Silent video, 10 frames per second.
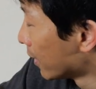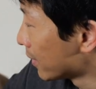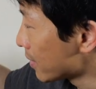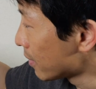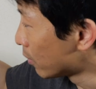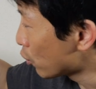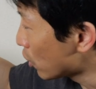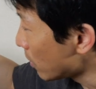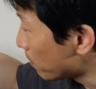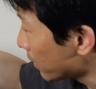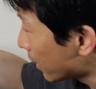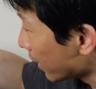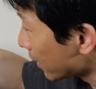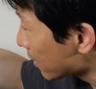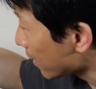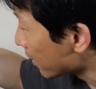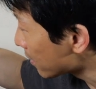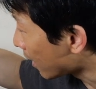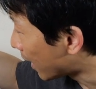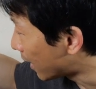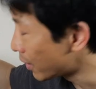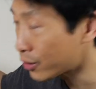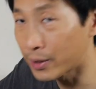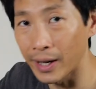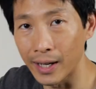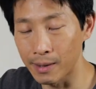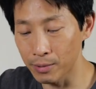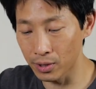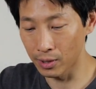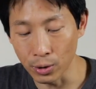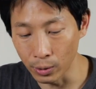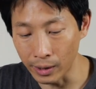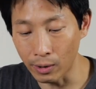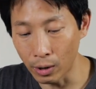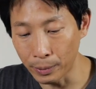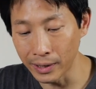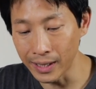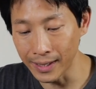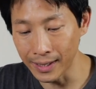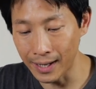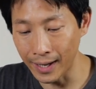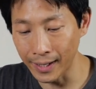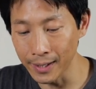this little cheapy thing says 100 amps, so they're all pretty in line.